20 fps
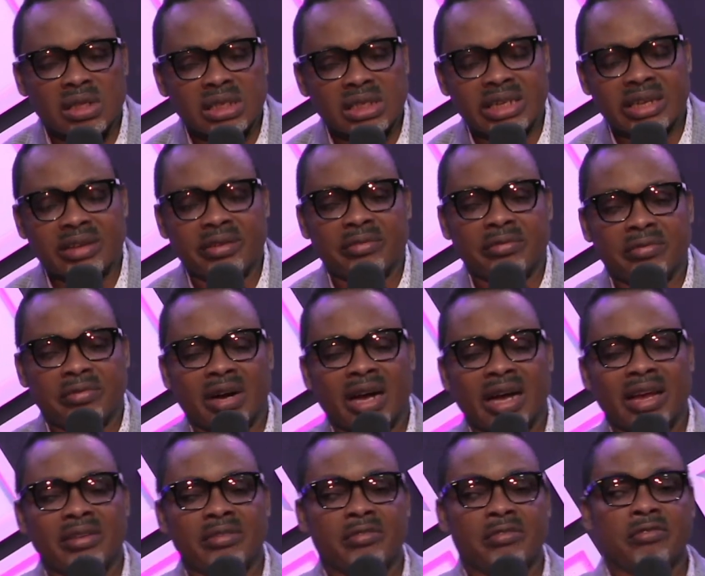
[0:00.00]

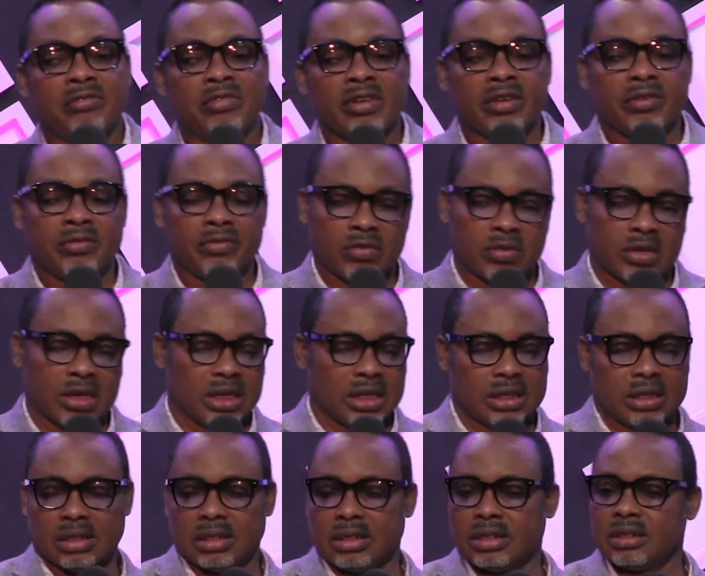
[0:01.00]
divine
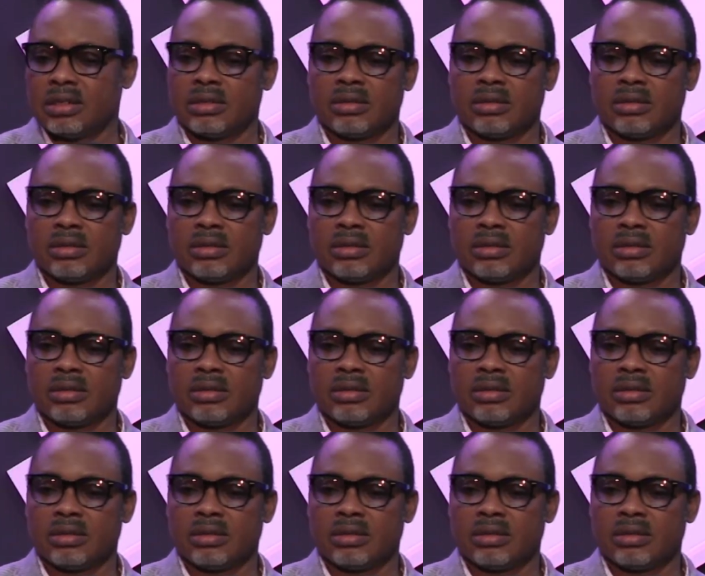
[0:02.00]
faithfulness.